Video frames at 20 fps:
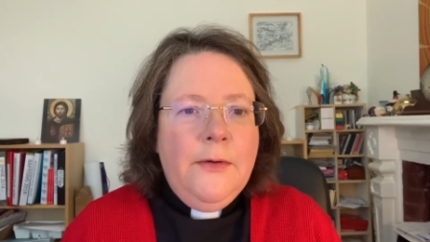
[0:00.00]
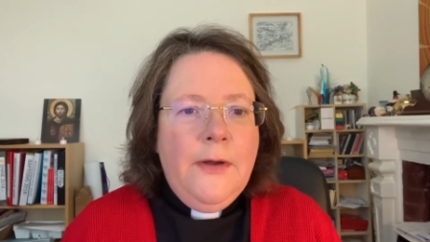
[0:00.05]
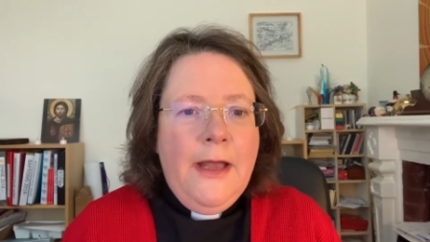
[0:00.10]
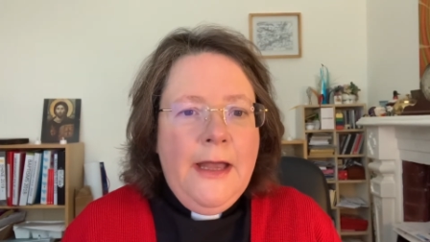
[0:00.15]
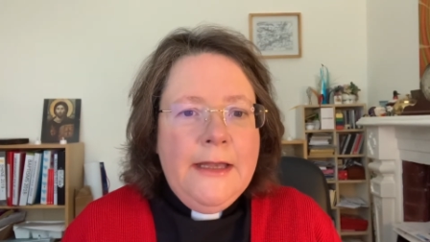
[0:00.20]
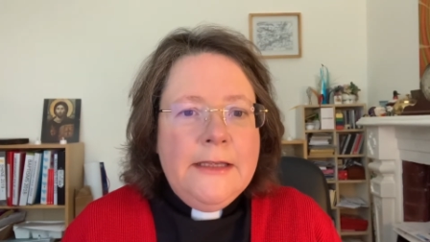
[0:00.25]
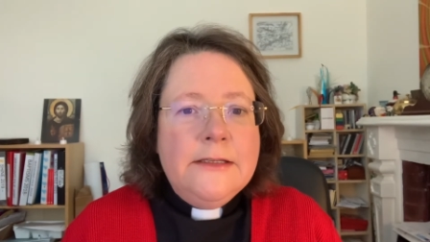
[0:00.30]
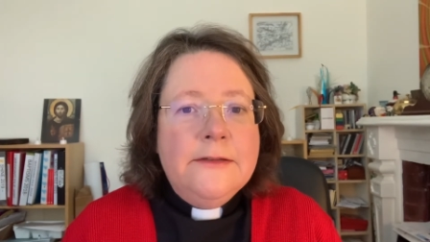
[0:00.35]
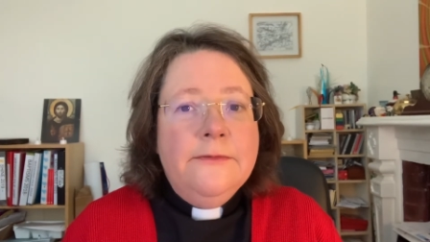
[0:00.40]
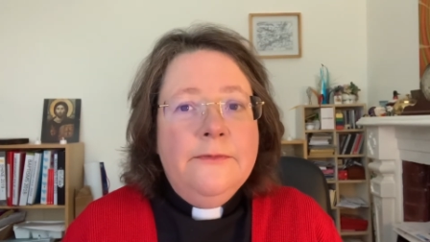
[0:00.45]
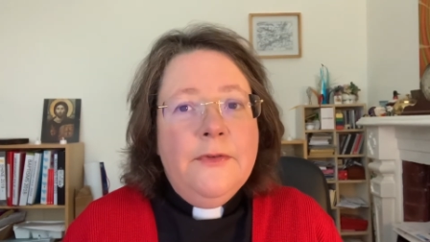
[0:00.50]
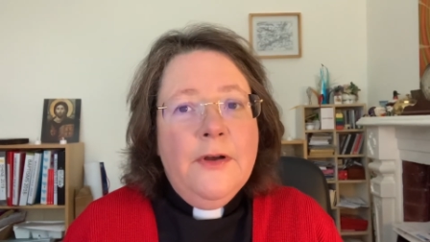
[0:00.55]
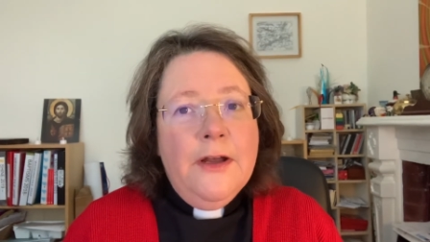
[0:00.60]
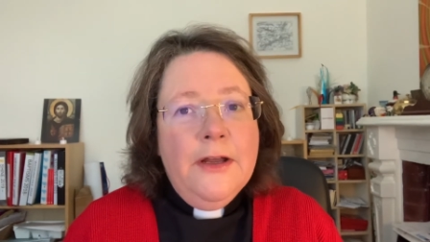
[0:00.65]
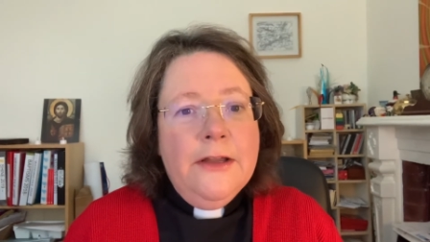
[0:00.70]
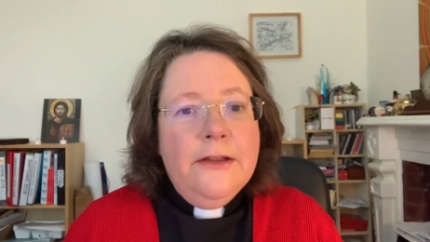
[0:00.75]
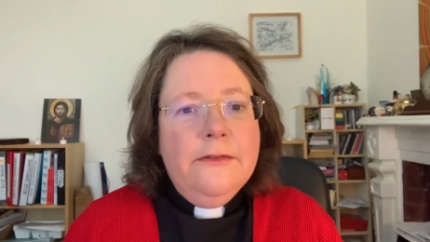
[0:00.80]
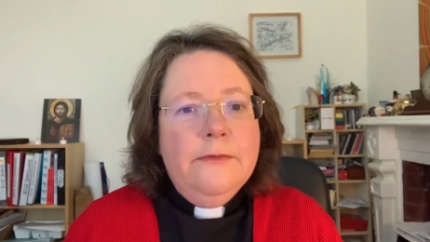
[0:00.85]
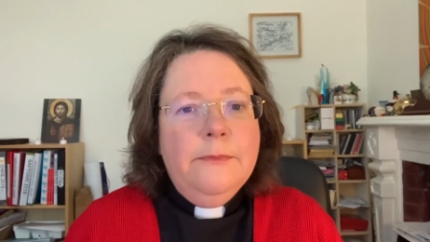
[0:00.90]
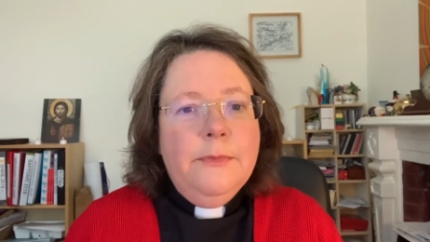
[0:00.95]
has
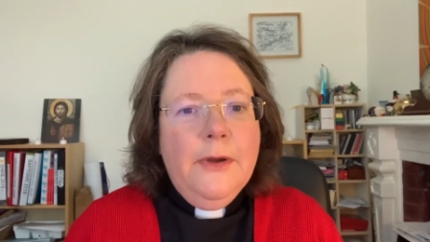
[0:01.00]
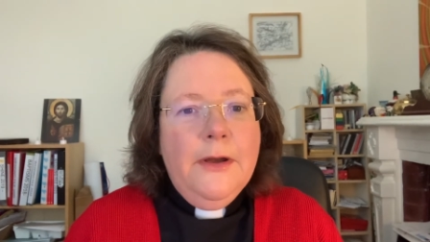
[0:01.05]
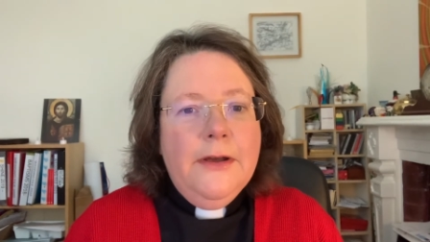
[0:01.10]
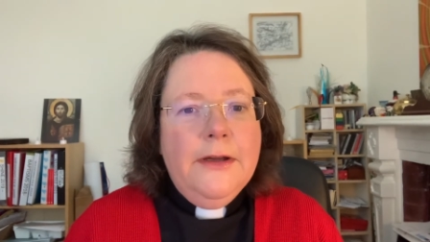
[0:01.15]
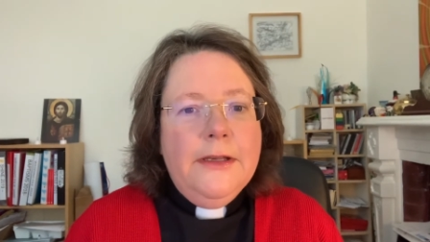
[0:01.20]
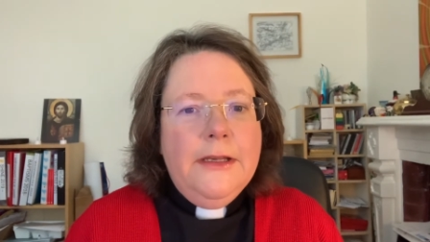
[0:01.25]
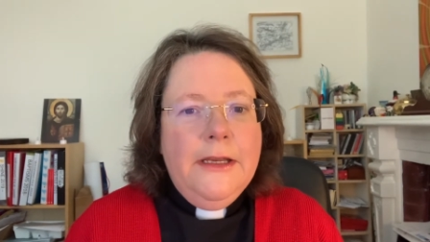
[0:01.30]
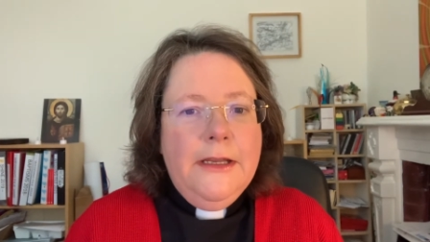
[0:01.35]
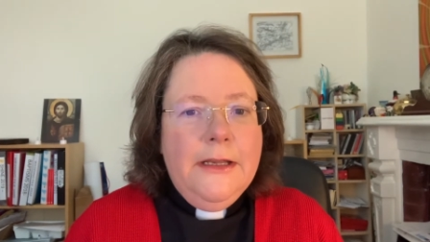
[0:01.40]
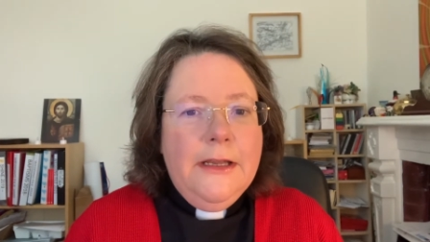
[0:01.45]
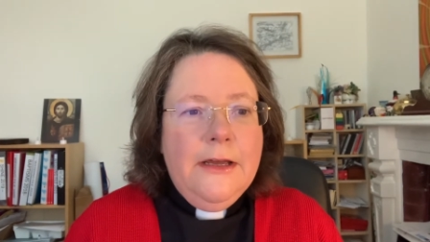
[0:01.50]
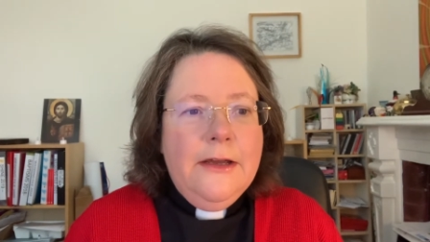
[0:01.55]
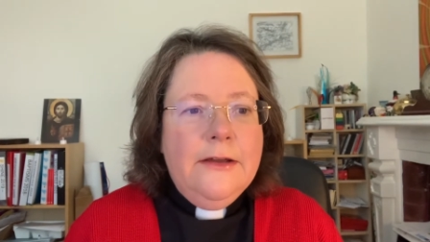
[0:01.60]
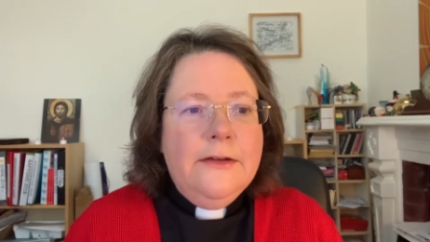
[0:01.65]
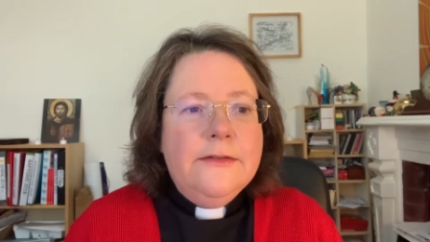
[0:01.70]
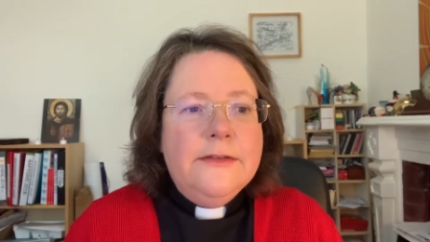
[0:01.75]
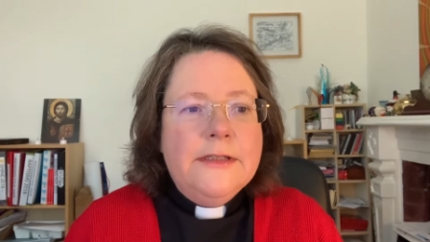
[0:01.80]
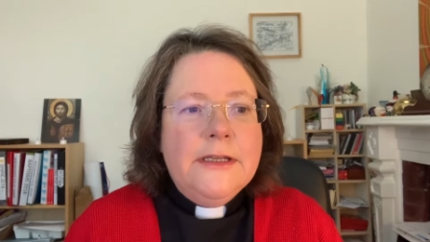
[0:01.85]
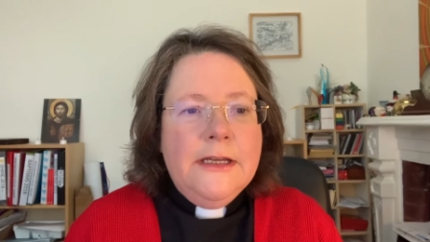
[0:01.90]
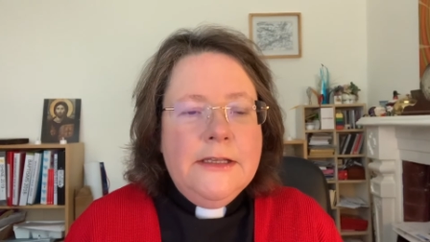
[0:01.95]
five barley
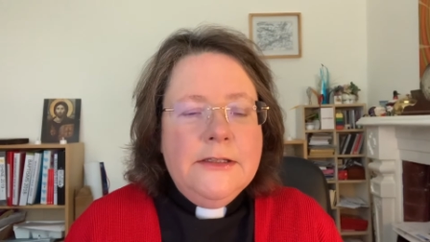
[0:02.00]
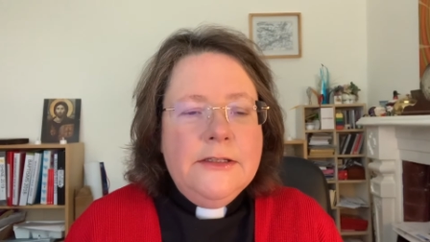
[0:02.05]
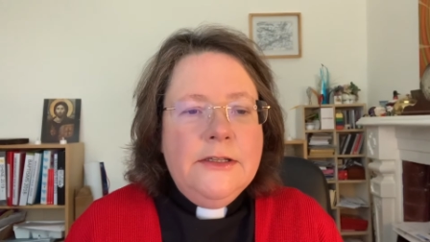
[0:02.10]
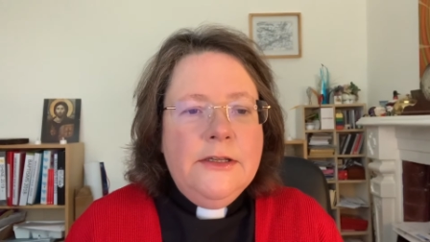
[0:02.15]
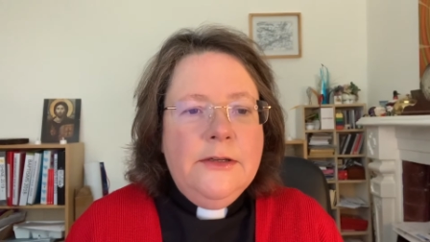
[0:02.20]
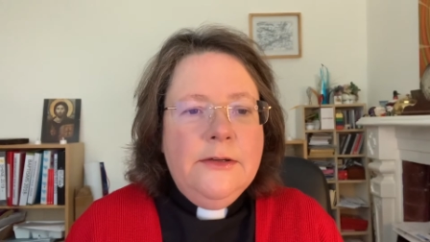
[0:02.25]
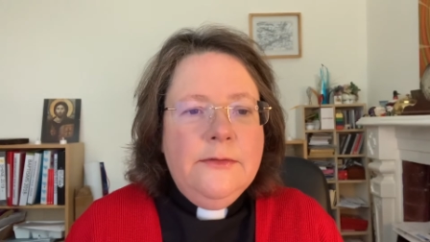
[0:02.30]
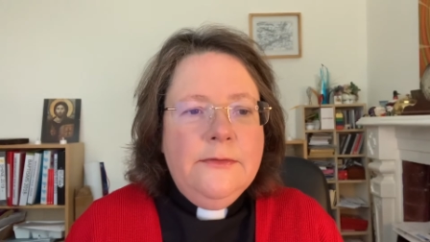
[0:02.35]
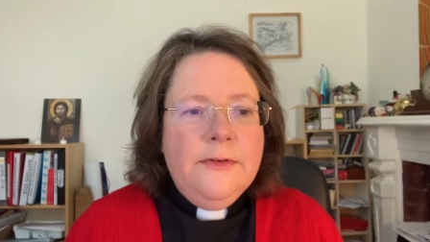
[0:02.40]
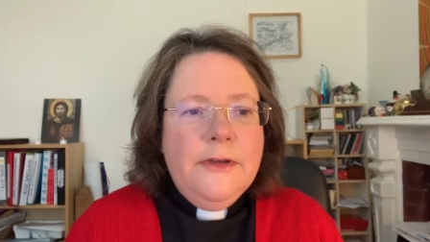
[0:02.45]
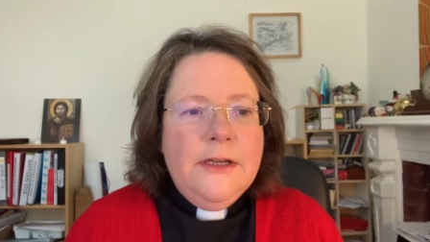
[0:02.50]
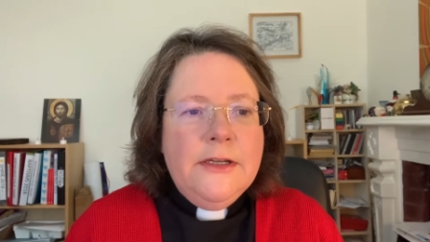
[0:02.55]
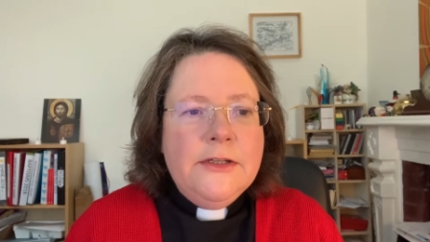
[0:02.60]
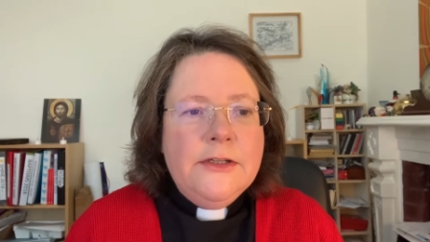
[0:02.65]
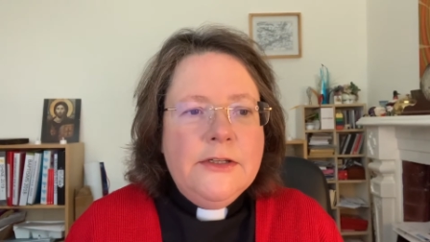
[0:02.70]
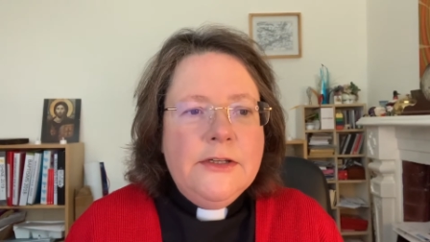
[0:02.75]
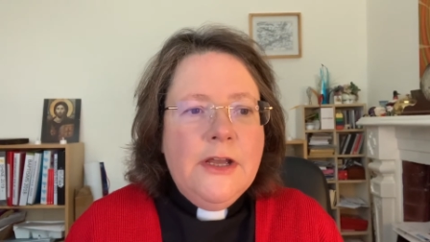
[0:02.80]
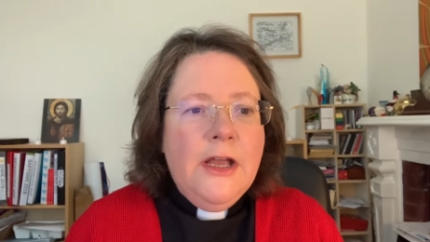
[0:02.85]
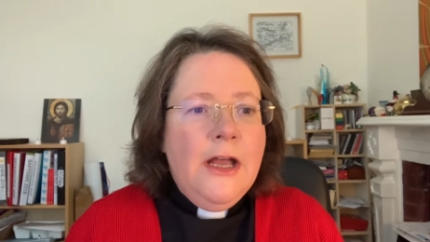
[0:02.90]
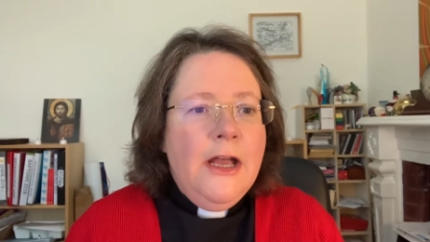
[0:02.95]
loaves and two
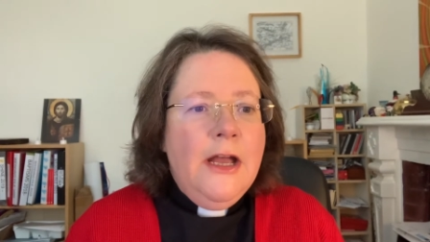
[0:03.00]
fish,